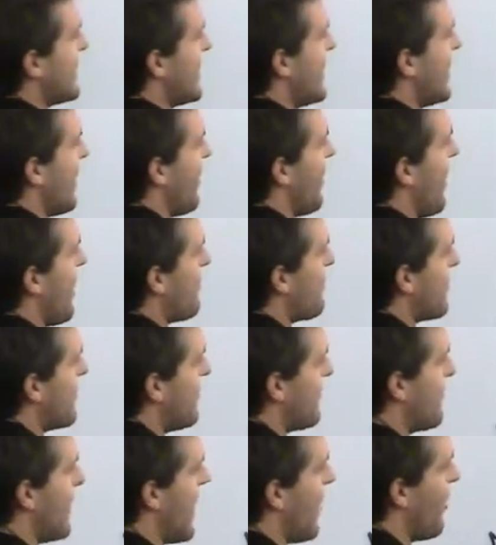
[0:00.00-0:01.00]
You know,
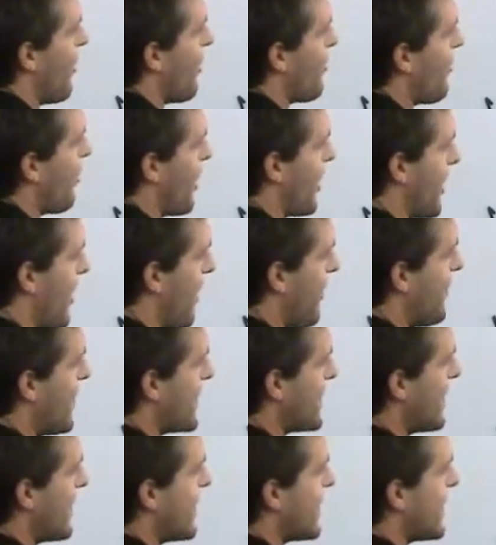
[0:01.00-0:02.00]
my artwork
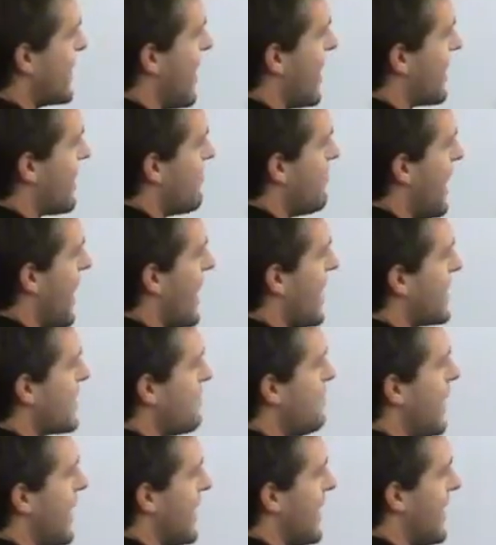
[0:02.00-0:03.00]
obviously is not the best,
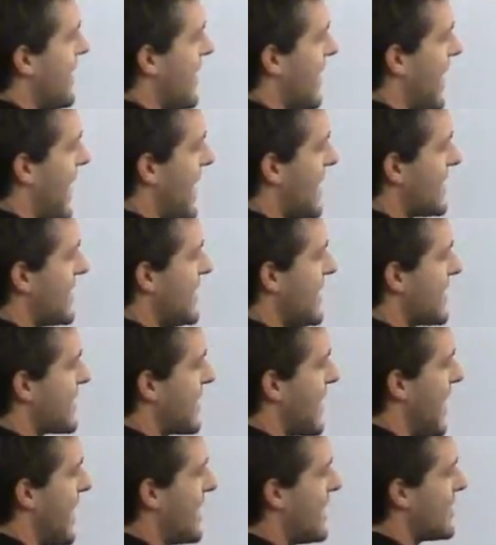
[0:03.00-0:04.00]
but it has this
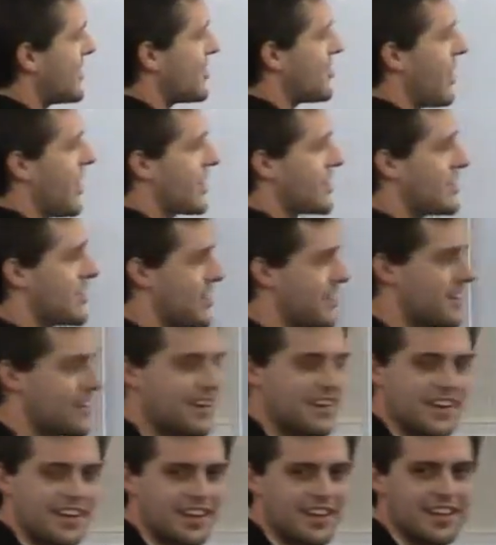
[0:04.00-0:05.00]
kind of structure.
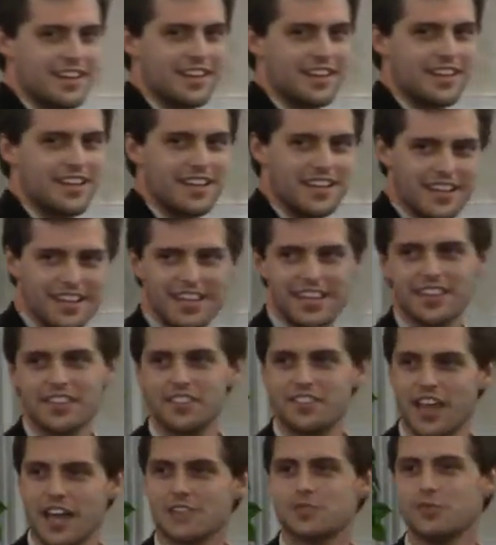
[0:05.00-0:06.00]

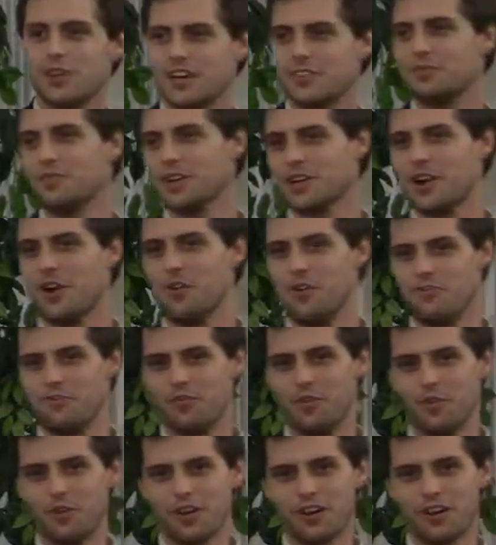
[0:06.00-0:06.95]
That's what we're for.